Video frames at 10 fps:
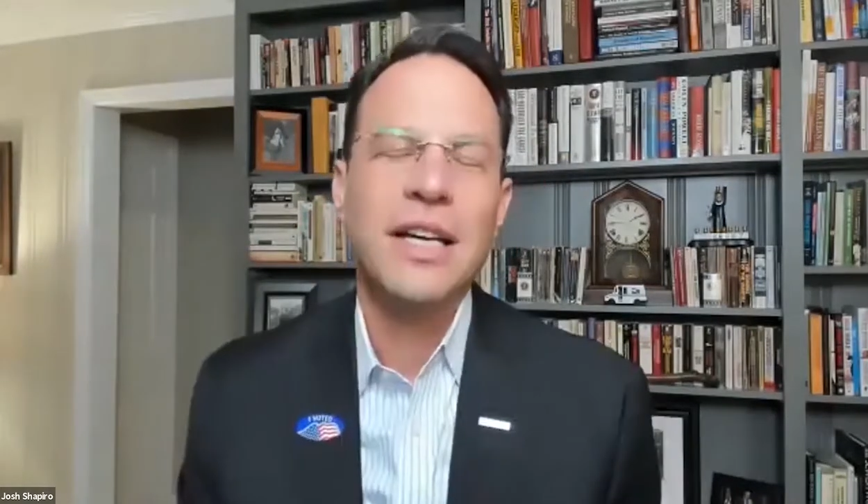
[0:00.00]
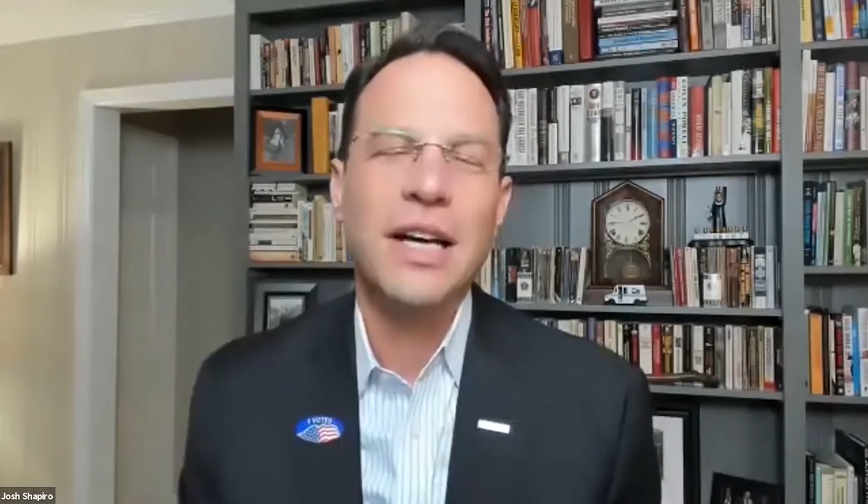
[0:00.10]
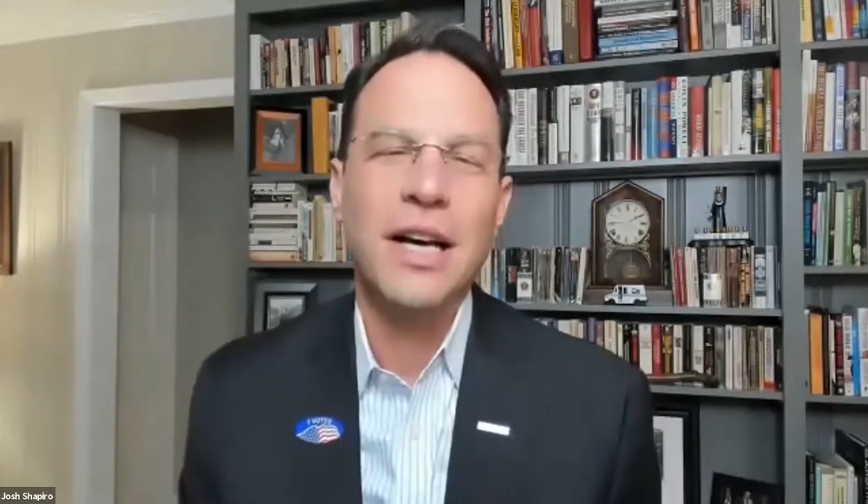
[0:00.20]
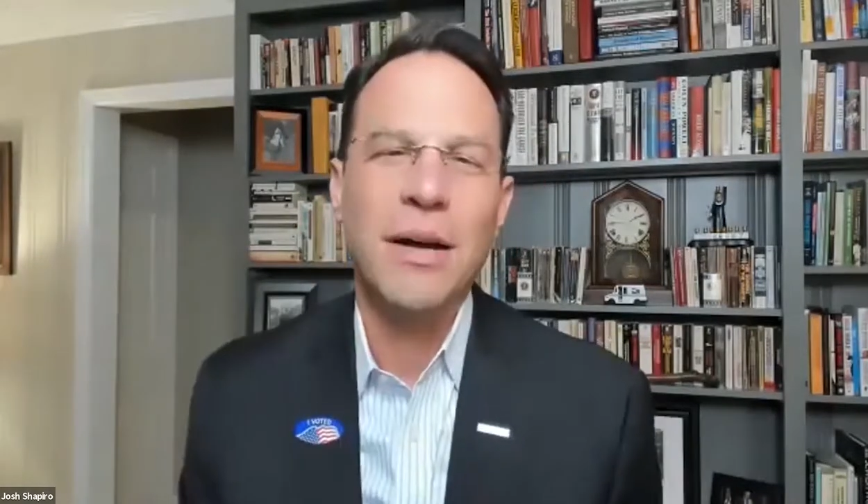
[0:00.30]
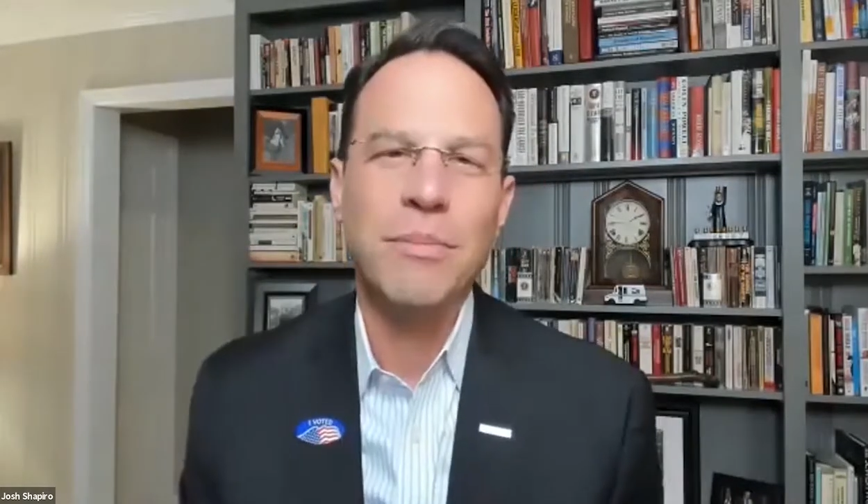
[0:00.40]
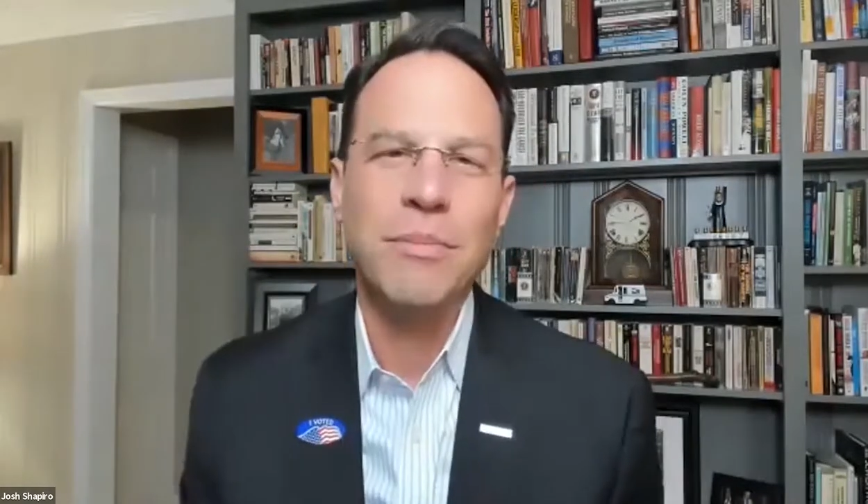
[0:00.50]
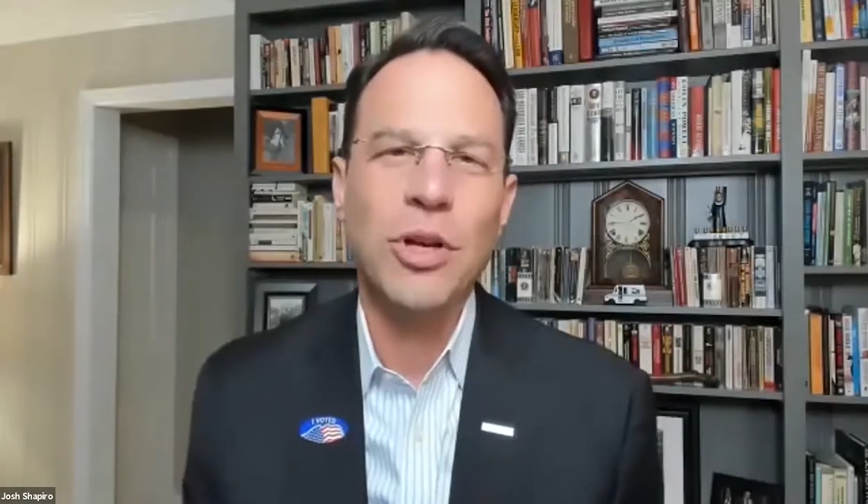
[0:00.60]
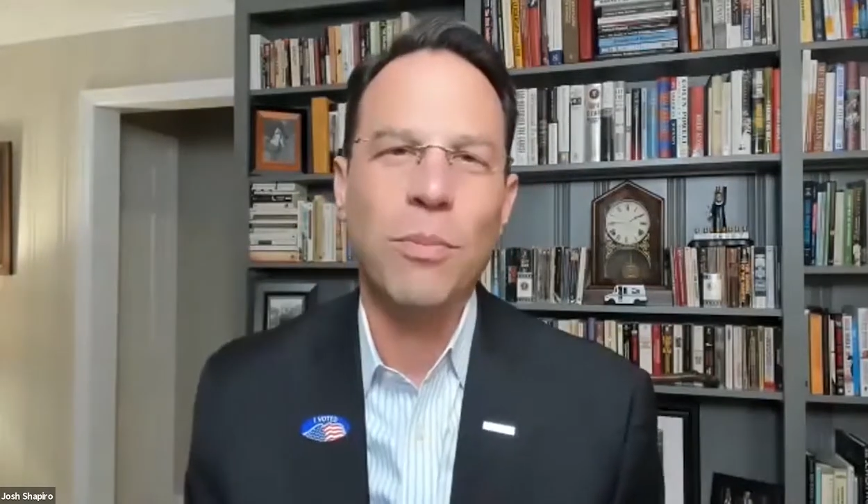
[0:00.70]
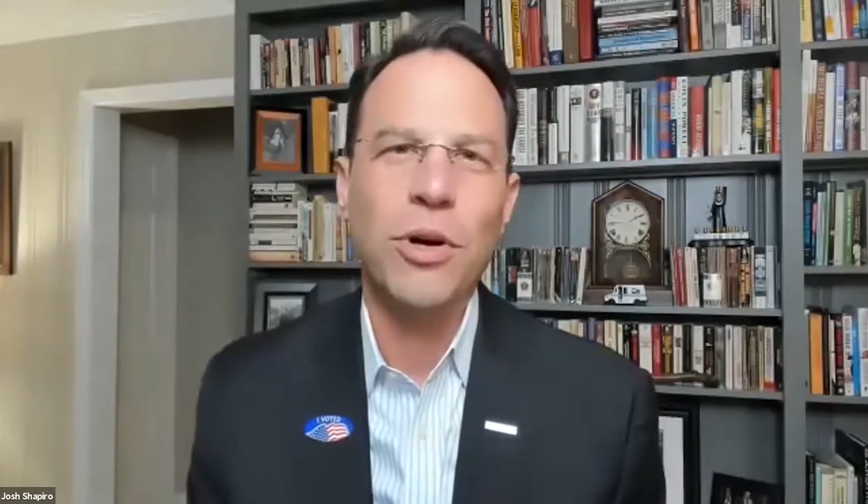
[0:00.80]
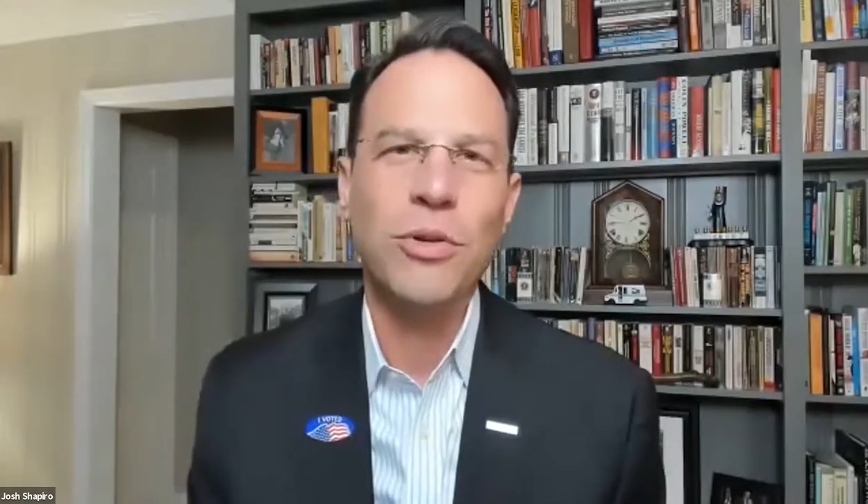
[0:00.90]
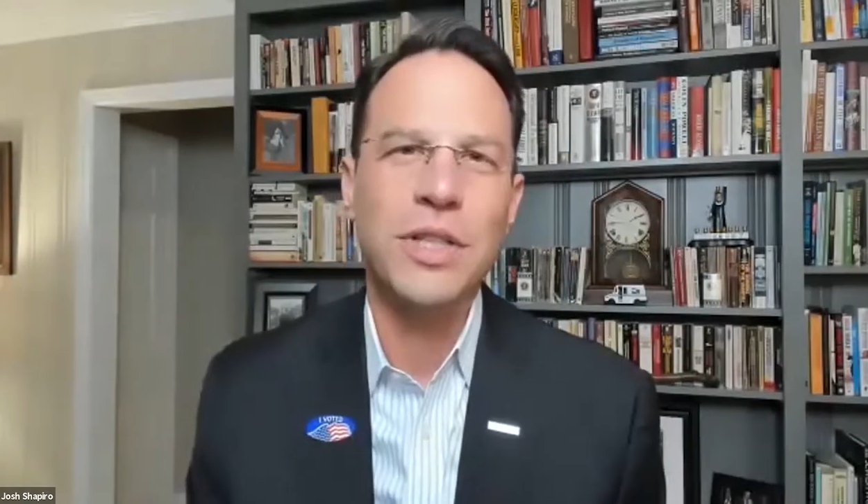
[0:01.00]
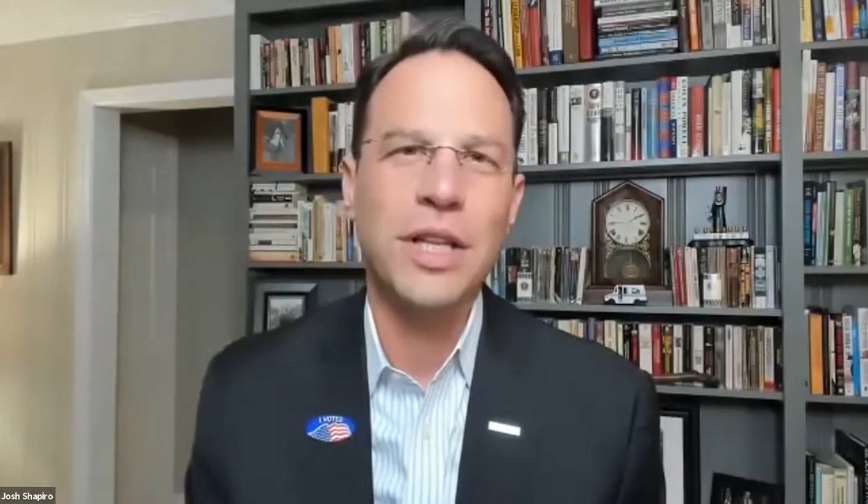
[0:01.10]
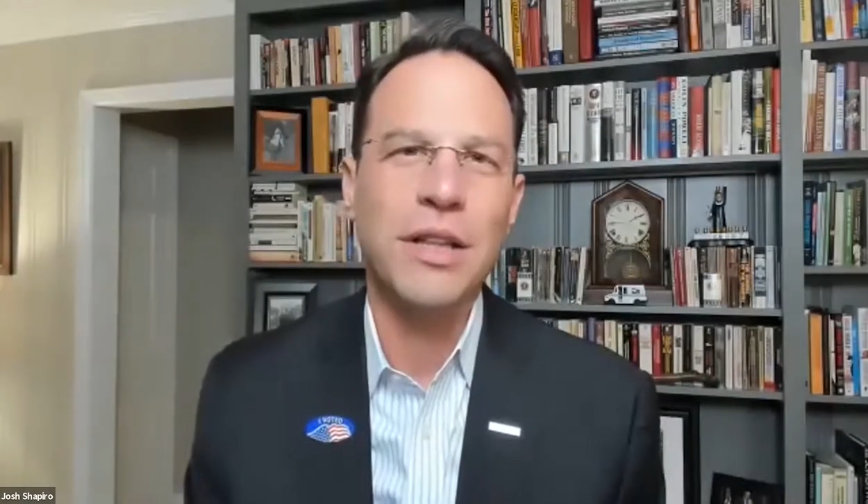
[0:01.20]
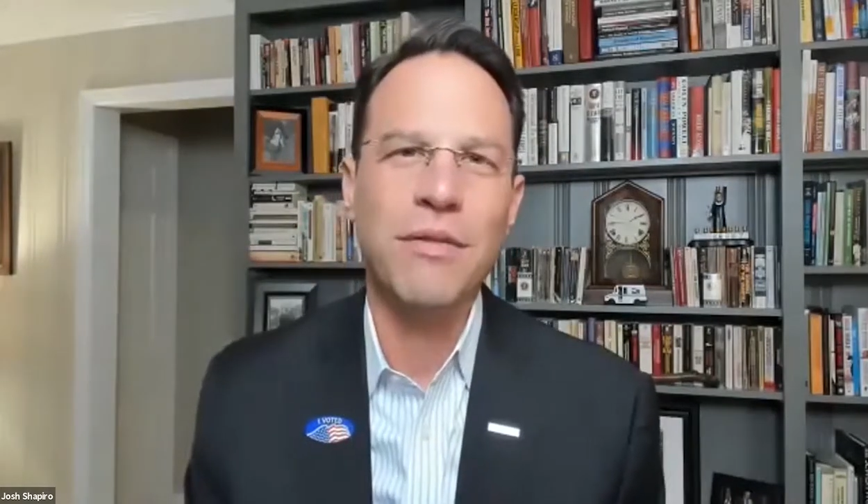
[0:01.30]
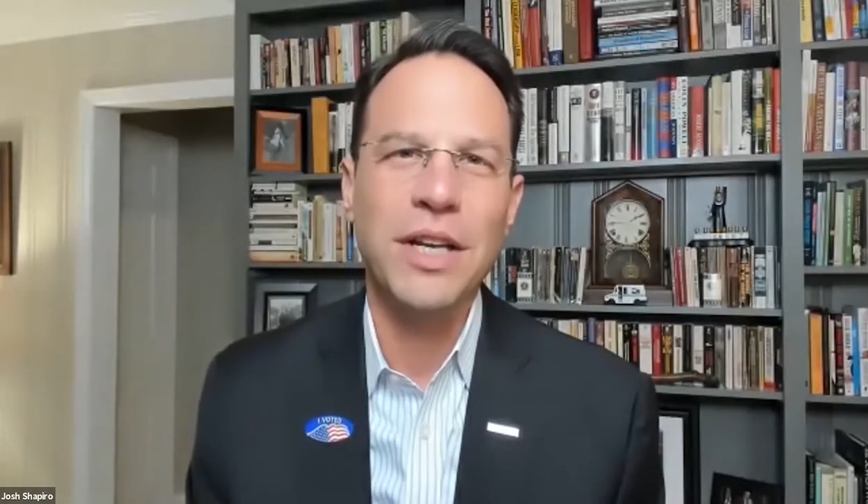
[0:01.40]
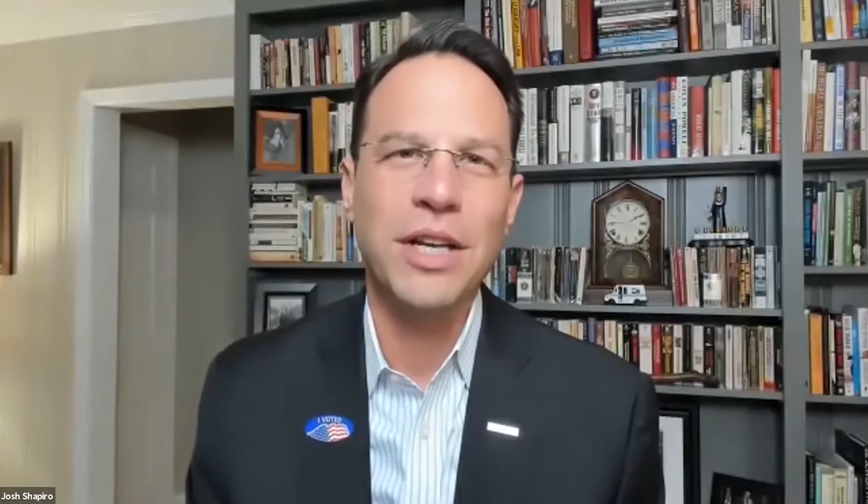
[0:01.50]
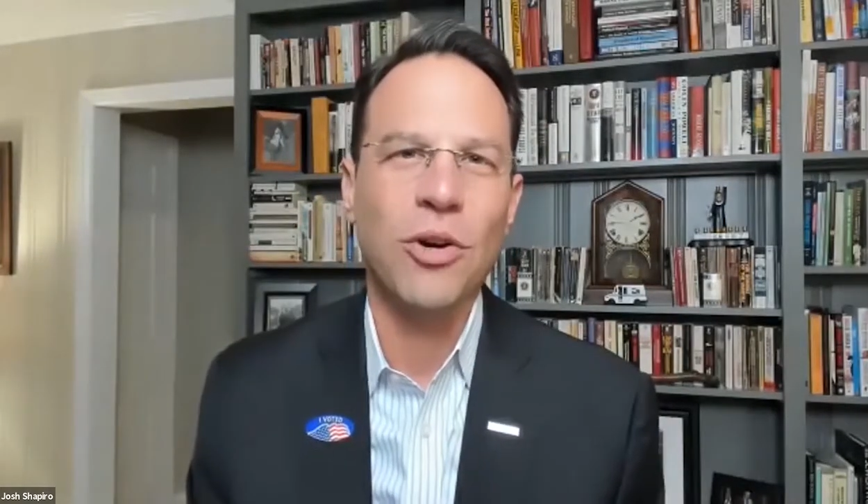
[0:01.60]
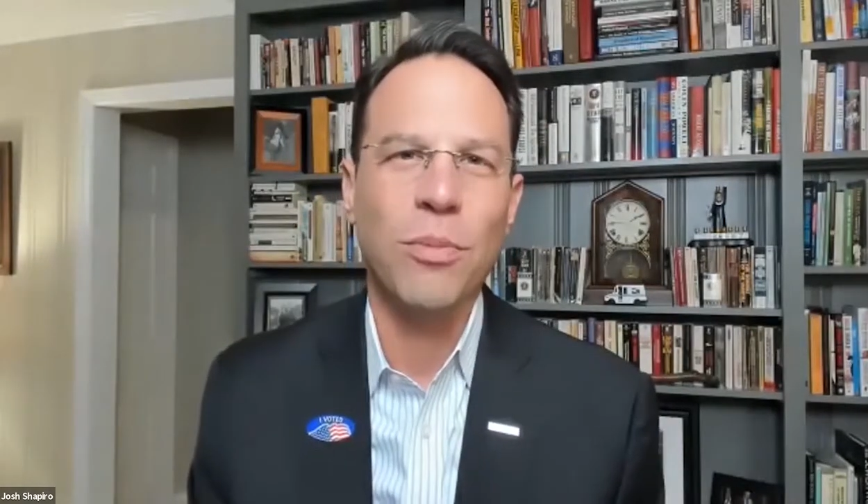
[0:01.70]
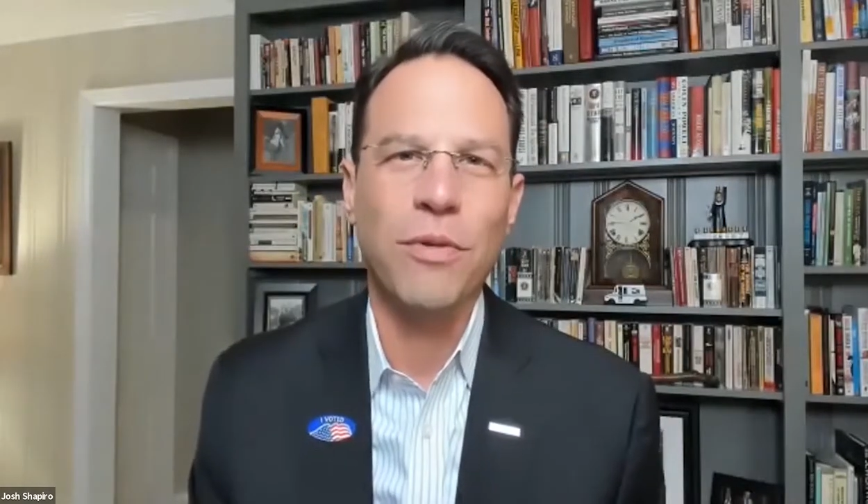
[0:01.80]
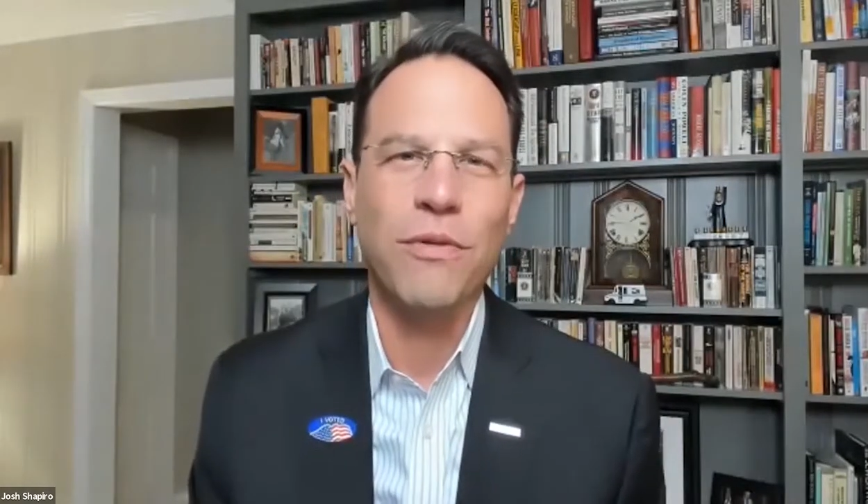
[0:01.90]
posted in the
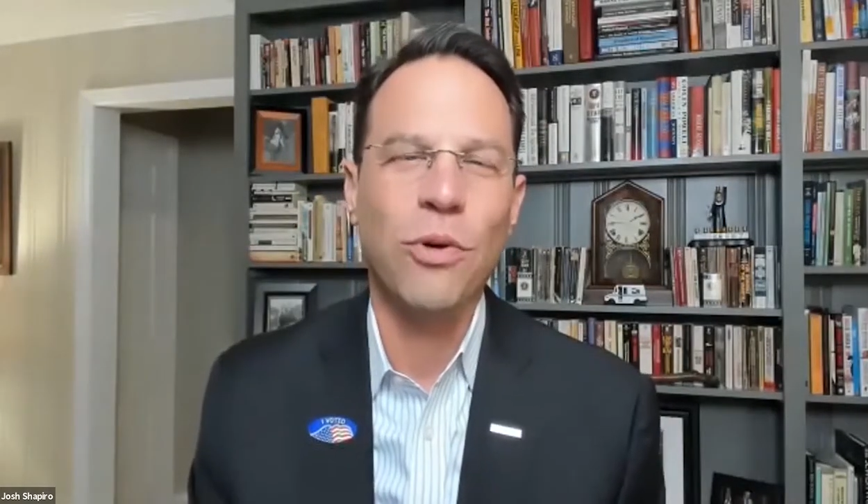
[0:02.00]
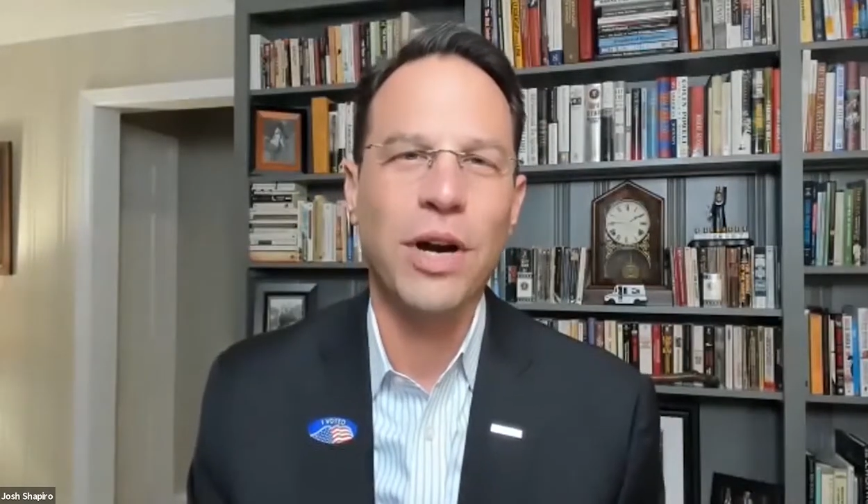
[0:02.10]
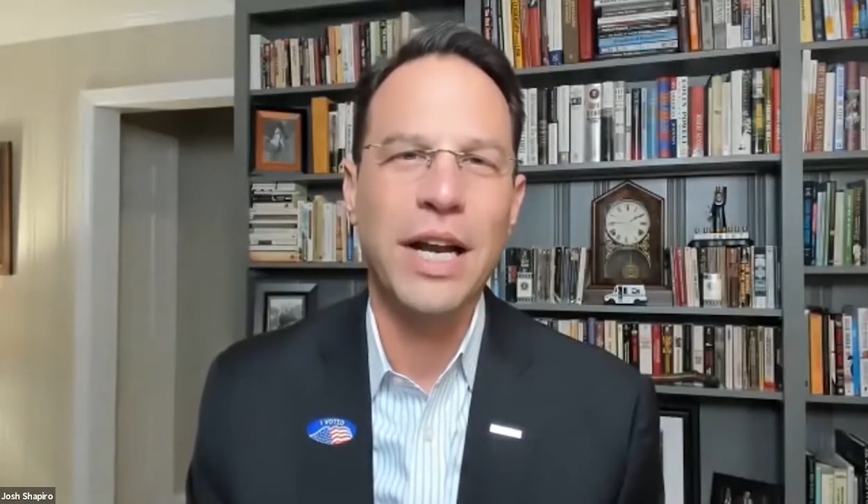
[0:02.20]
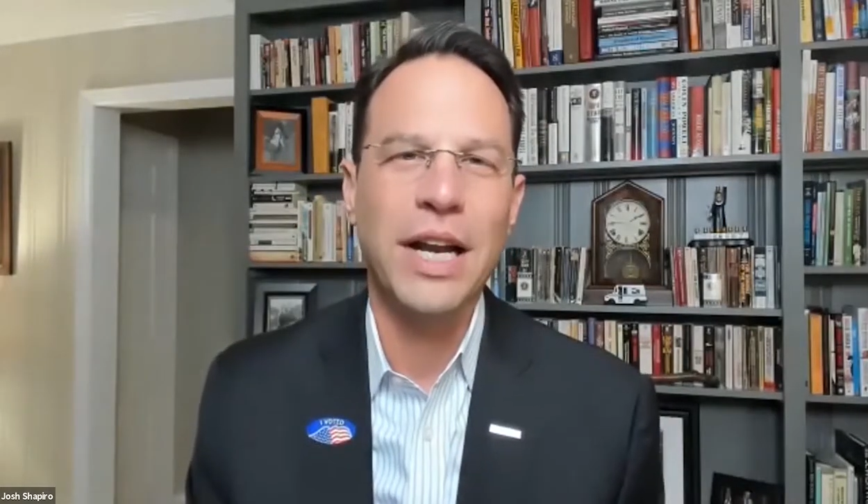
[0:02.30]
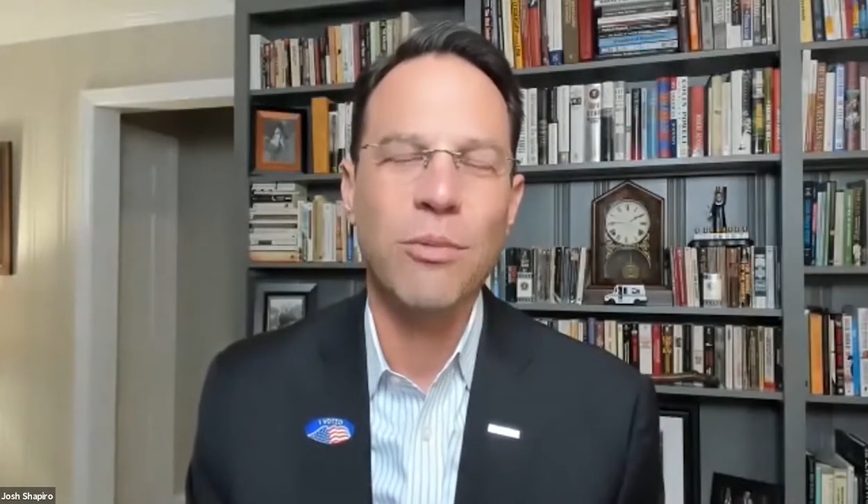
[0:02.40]
video beforehand.